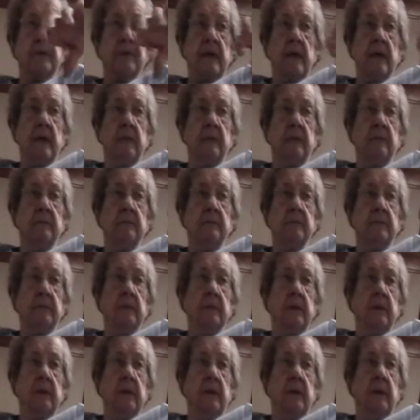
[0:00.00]
now.
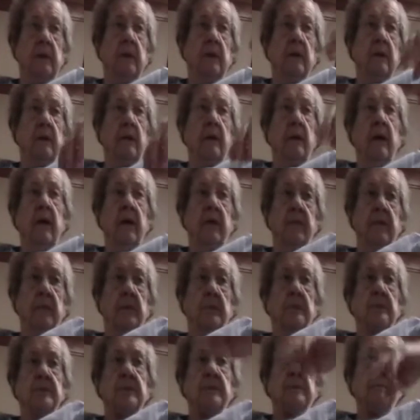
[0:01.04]
There
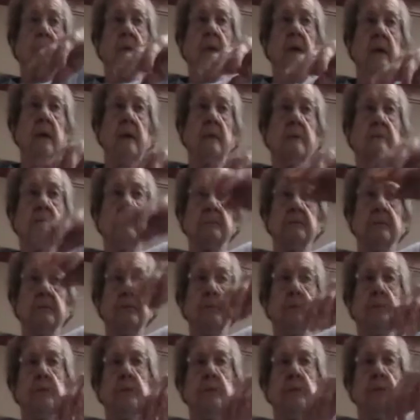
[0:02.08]
was a
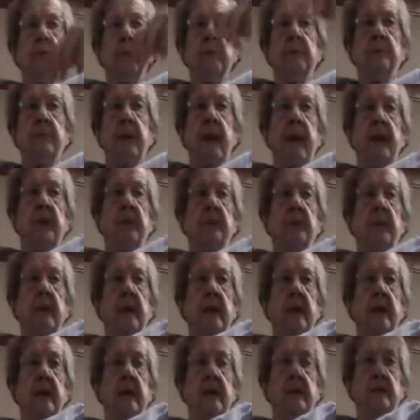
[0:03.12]
real big
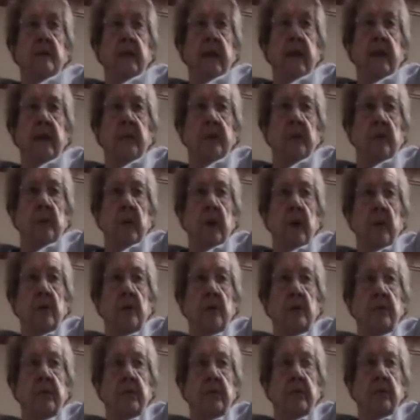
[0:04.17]
pathway. We had to walk
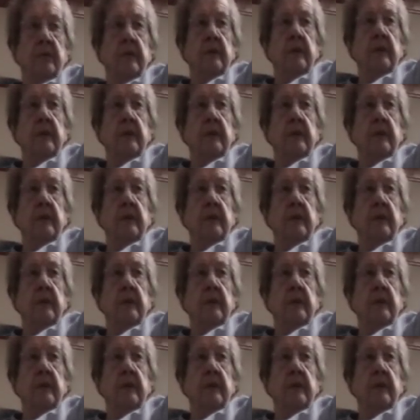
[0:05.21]
over